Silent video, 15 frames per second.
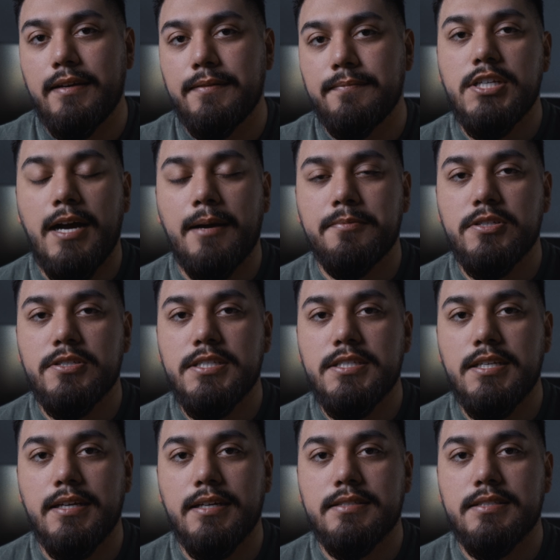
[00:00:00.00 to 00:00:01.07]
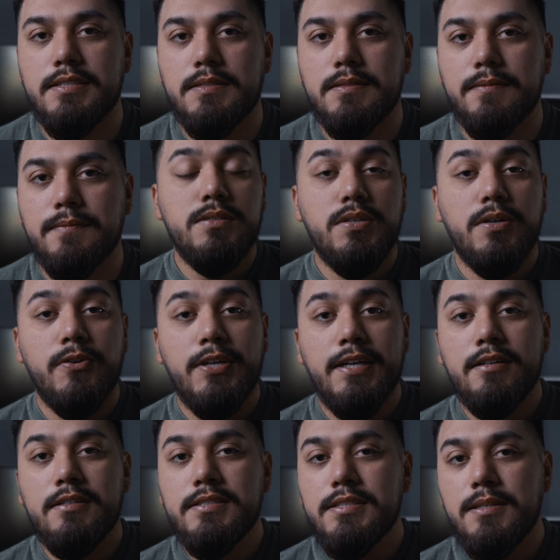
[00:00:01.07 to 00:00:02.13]
Chapter 6. So
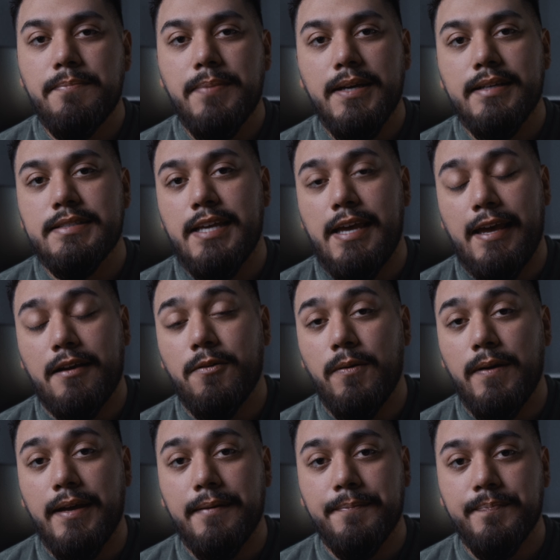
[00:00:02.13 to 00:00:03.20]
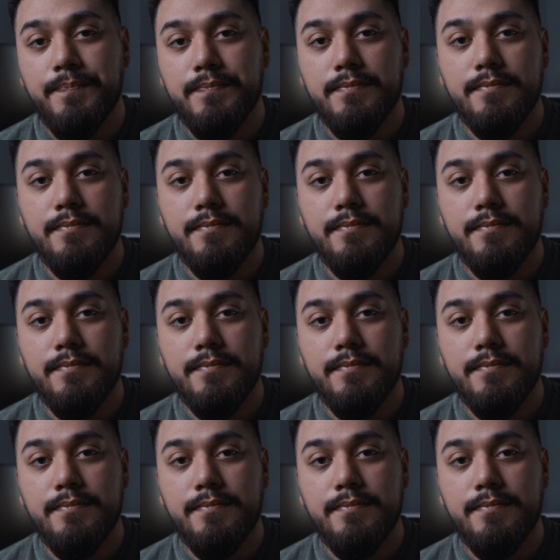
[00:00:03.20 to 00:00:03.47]
here's the big takeaway.